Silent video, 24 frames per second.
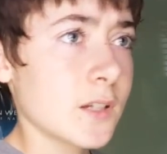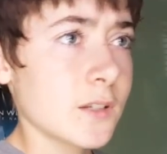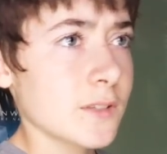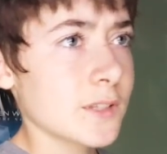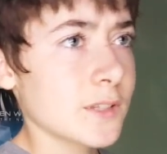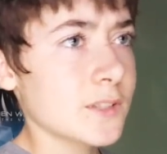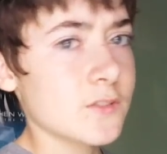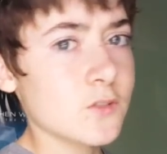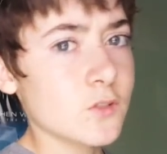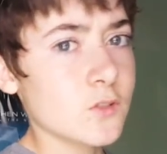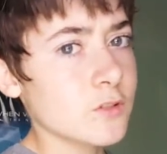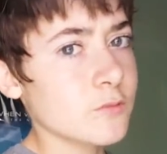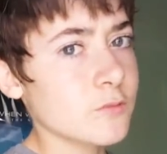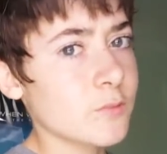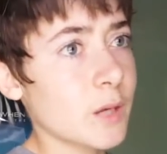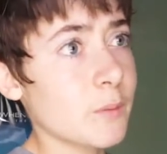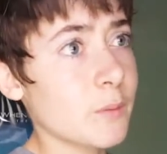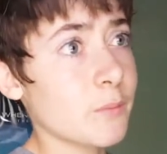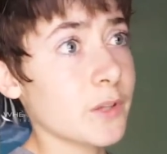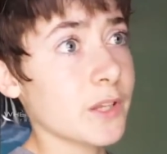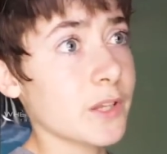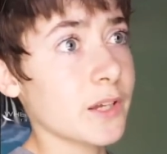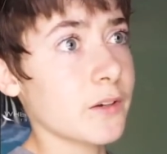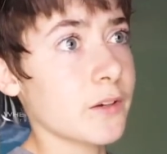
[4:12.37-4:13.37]
That's sort of my
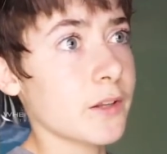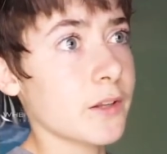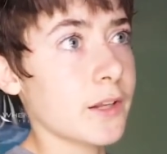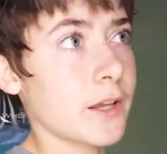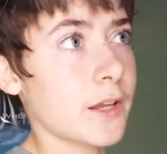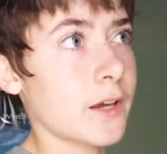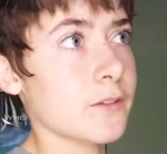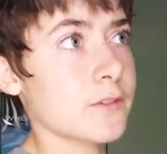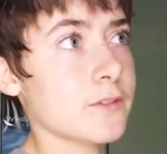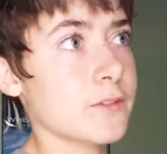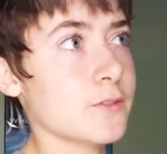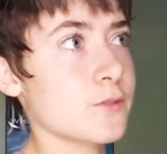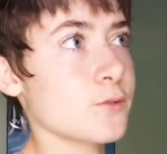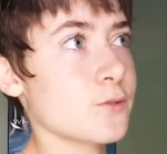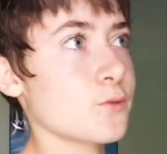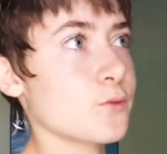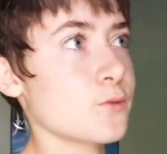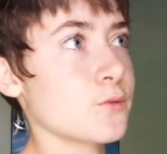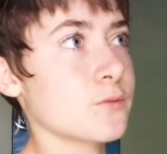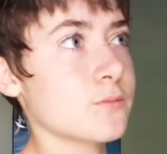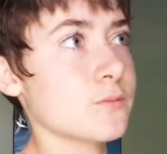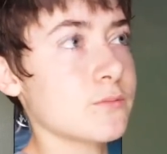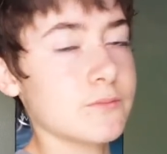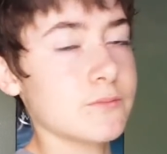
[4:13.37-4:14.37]
plan on how
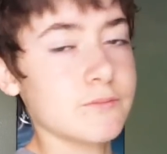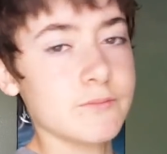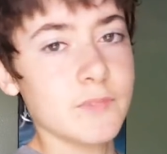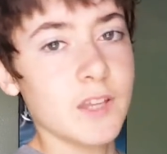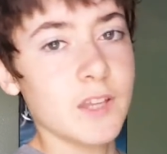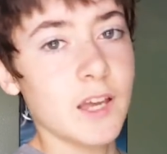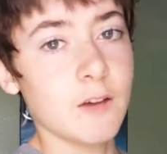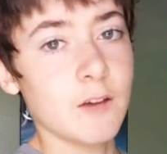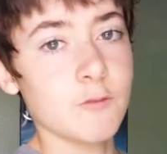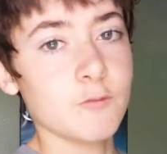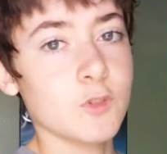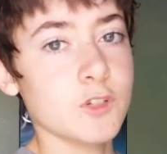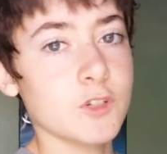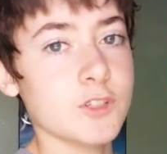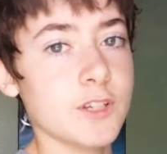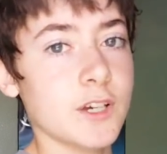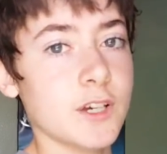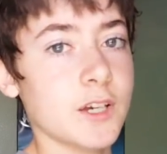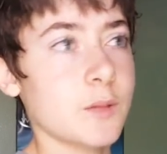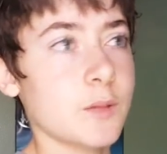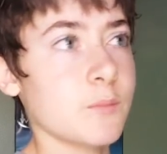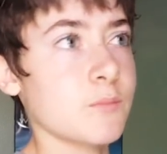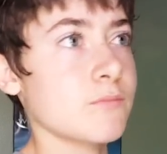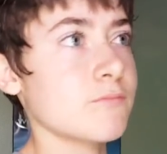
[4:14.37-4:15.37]
to have more
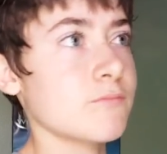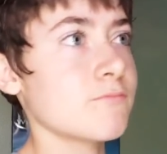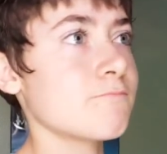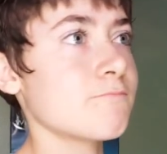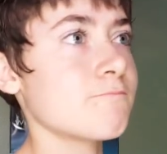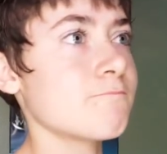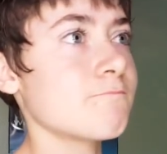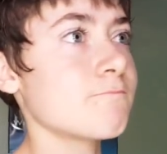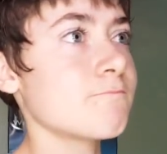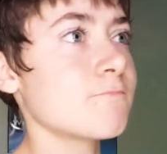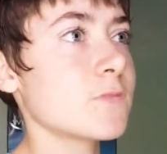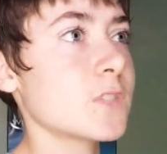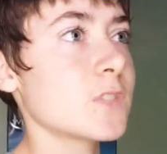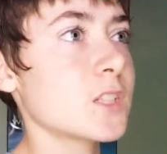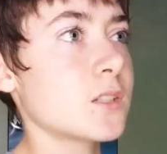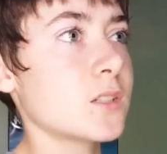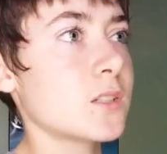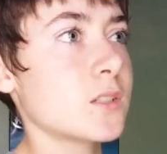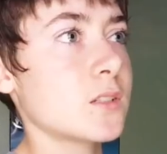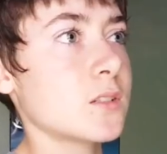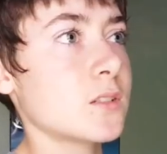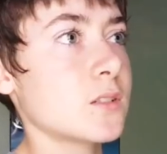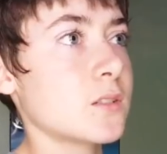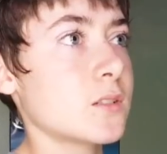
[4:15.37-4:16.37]
time
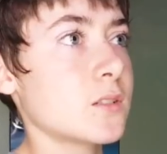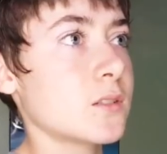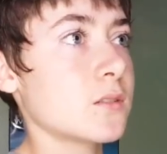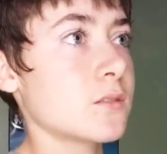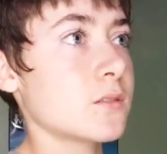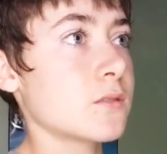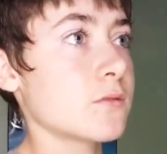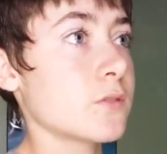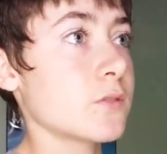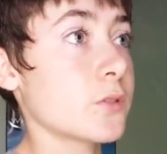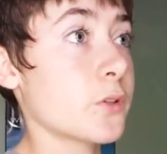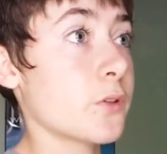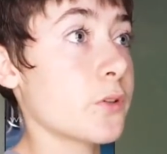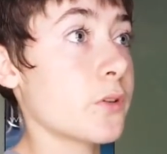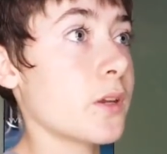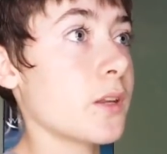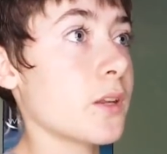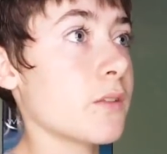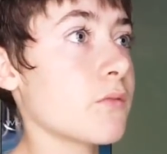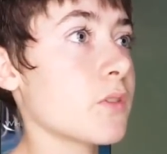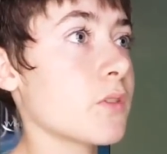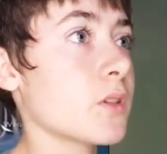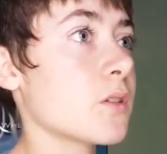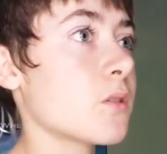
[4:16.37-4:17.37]
for
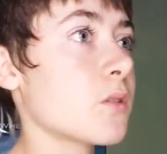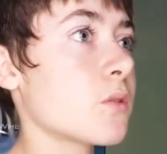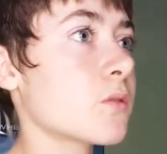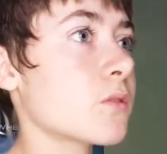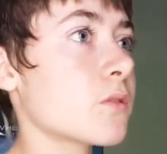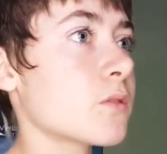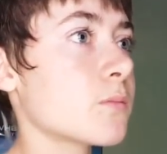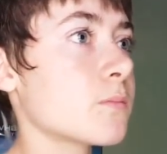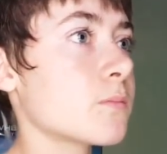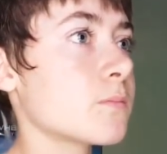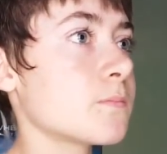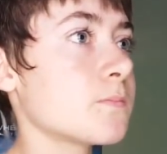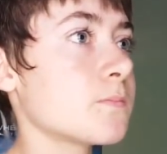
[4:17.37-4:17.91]
creating videos.